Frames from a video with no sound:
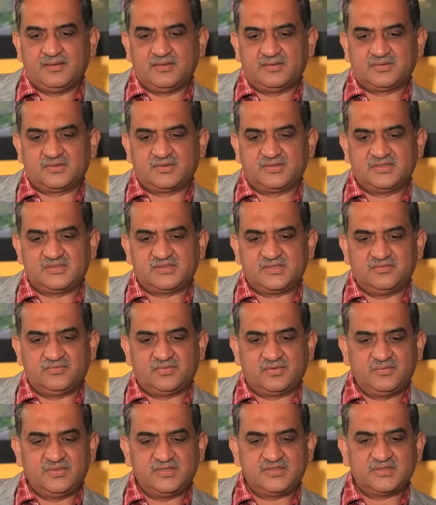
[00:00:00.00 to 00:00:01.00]
So this
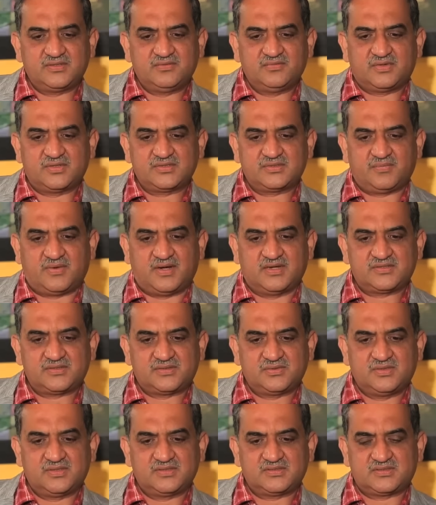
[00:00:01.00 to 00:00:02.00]
information was passed
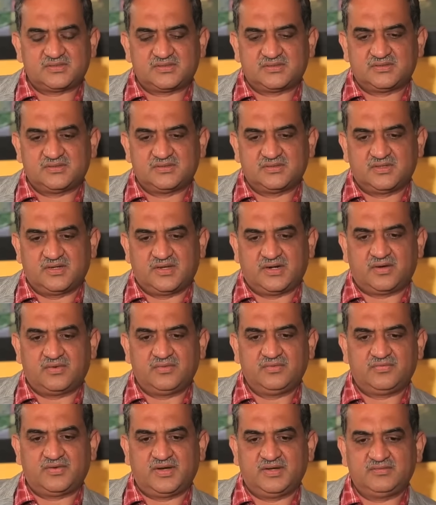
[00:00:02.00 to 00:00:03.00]
to us
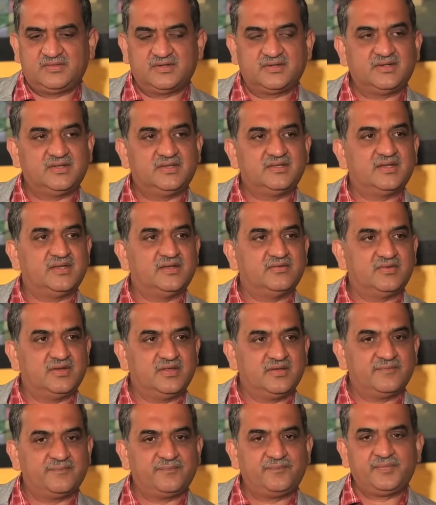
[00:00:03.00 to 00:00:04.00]
around 5:30 in the
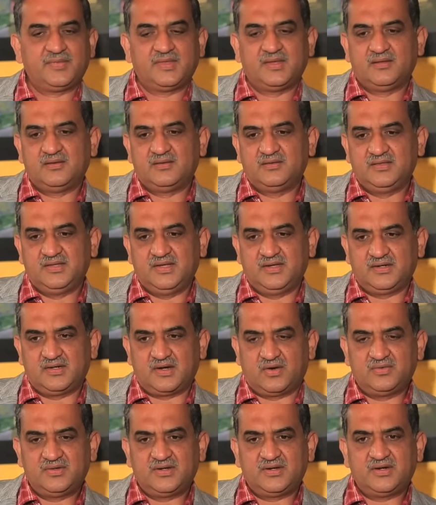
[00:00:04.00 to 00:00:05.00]
evening. The
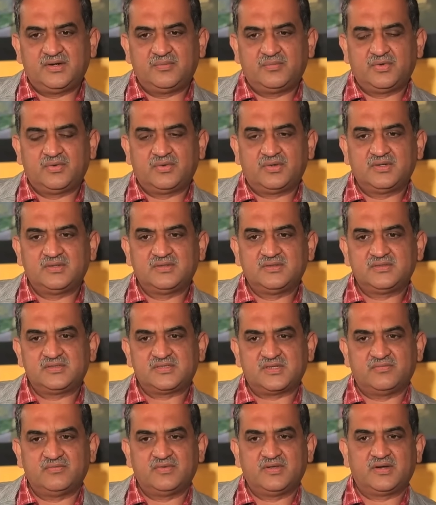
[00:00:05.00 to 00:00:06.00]
encounter had broken
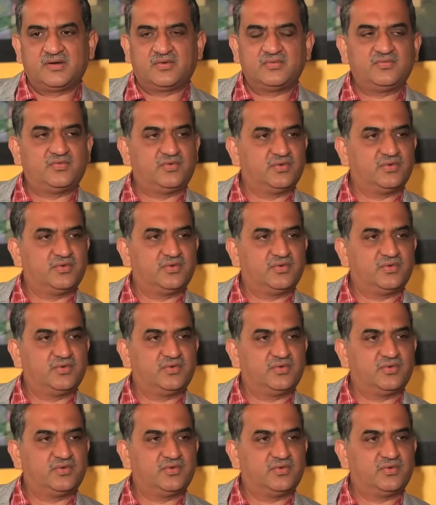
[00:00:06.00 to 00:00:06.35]
somewhere around